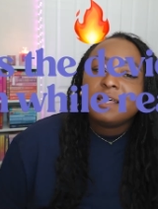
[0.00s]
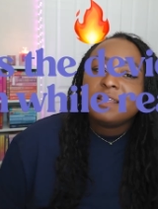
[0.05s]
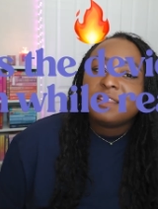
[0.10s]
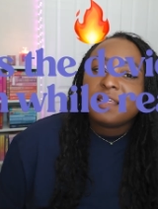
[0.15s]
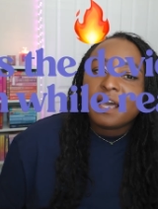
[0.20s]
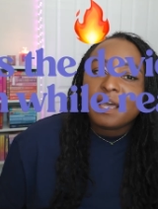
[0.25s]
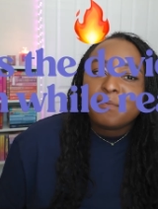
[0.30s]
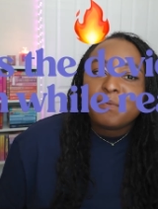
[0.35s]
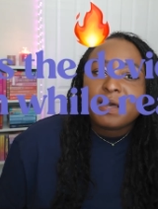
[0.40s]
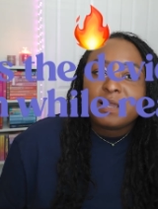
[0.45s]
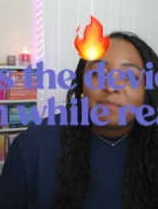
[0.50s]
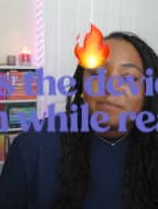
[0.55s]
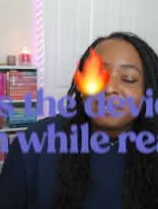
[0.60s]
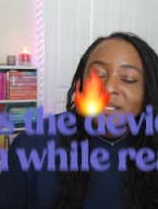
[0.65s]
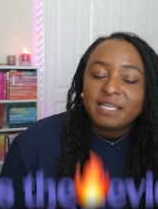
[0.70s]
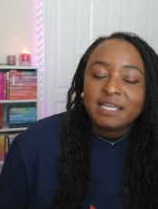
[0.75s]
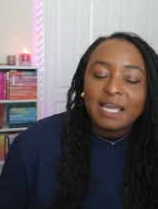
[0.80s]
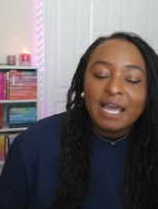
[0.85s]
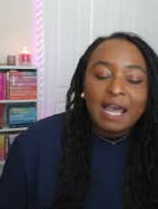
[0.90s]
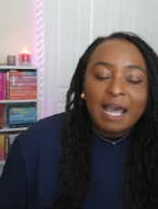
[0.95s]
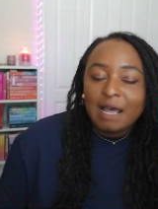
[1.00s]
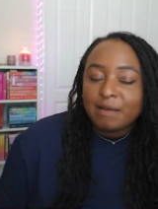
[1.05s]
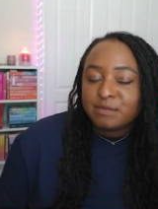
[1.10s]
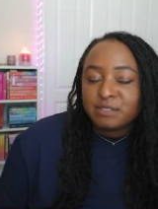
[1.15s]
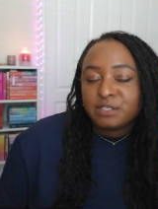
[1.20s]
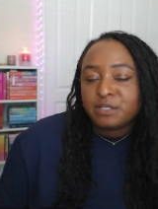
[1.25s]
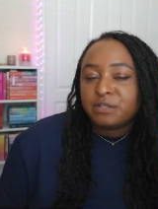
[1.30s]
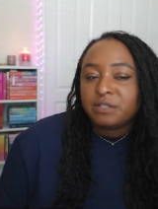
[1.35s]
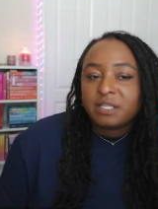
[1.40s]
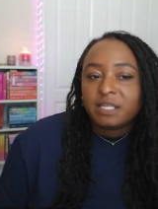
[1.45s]
The iPad Mini,
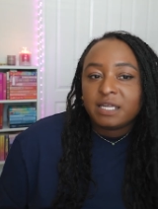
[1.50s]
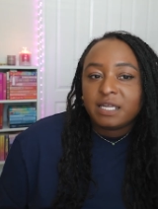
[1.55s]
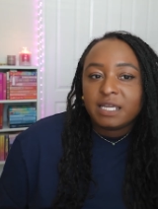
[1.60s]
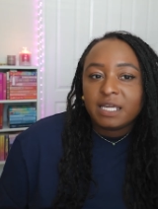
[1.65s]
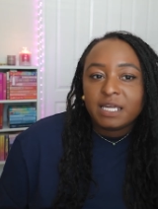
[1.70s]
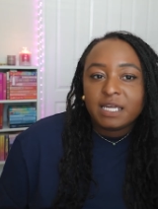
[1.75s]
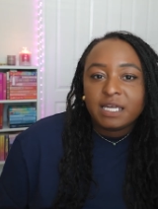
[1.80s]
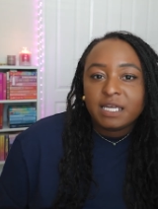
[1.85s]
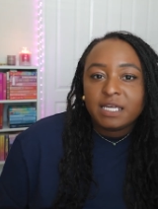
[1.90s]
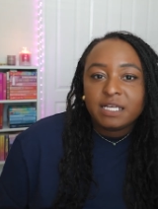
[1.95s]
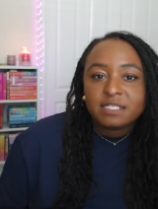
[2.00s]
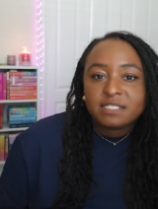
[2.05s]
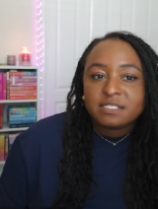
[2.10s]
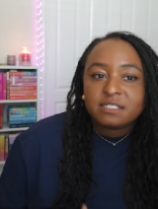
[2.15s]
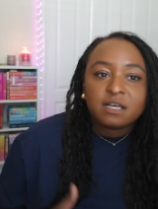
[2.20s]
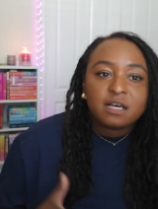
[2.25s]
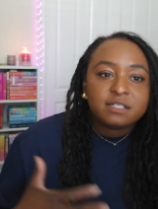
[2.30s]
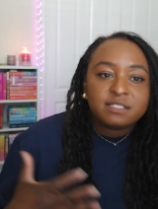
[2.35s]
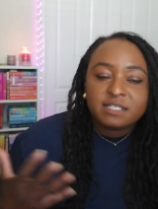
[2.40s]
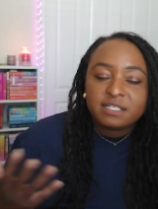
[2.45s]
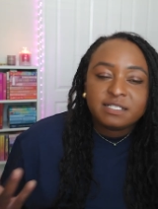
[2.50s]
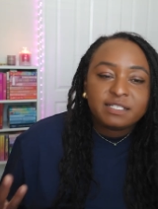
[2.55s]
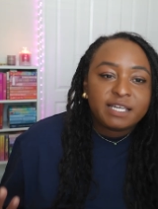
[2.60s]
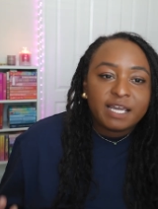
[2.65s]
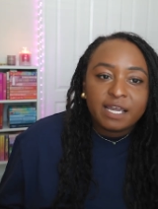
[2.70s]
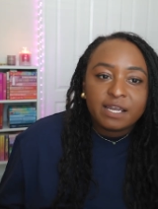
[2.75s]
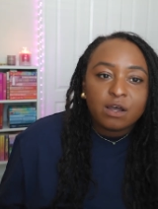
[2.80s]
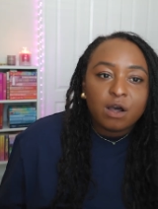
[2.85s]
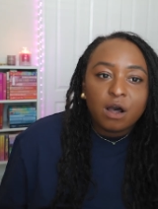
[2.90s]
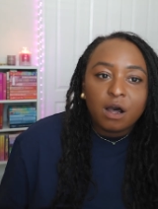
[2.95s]
absolutely. It started
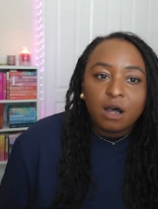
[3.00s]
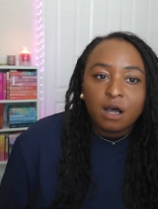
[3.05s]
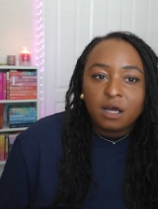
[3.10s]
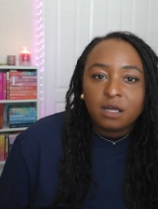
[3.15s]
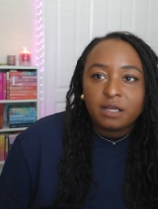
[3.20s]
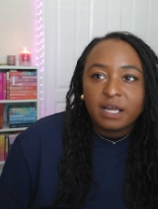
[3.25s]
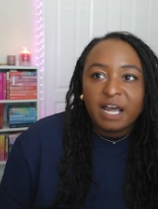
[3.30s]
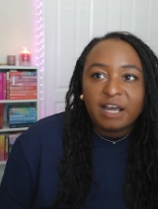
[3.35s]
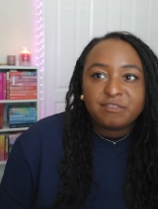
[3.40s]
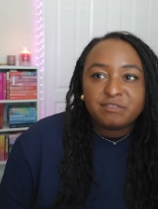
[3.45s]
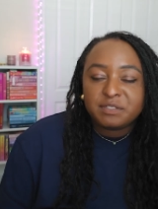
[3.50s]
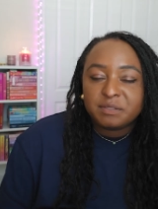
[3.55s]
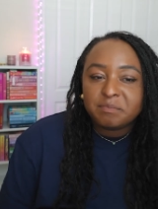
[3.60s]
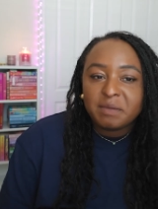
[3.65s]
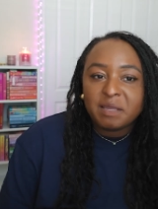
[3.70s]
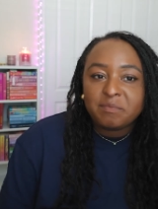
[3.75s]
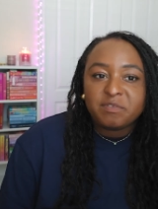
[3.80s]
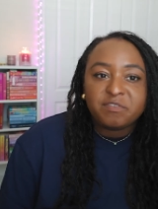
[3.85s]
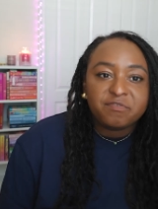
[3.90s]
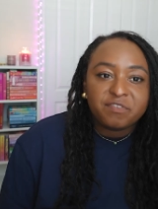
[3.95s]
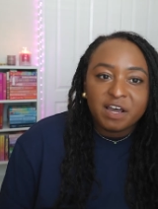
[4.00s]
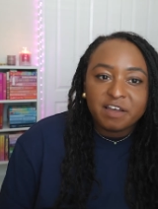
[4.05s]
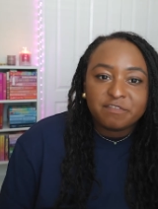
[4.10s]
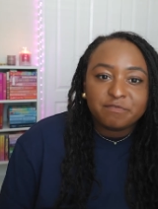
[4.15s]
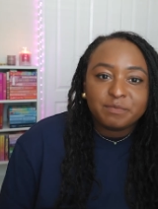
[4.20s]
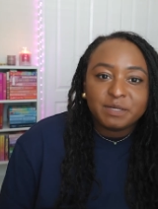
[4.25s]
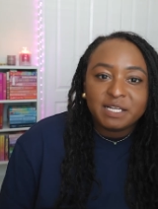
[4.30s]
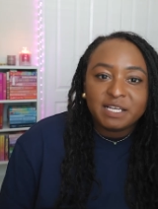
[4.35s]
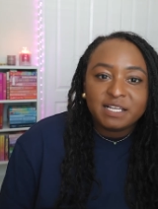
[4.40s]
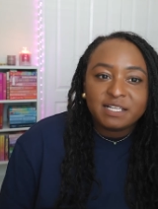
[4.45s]
getting hot after maybe 5
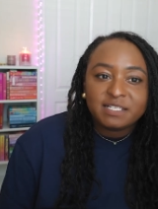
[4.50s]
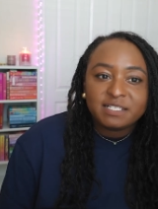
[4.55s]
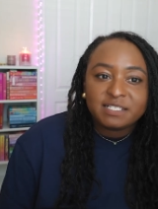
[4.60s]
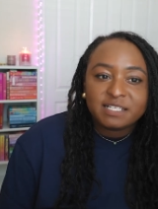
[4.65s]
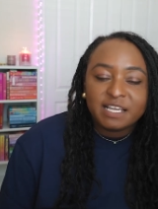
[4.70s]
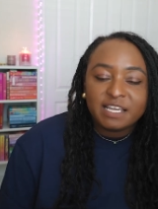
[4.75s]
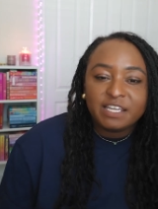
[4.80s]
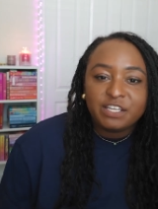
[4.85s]
minutes.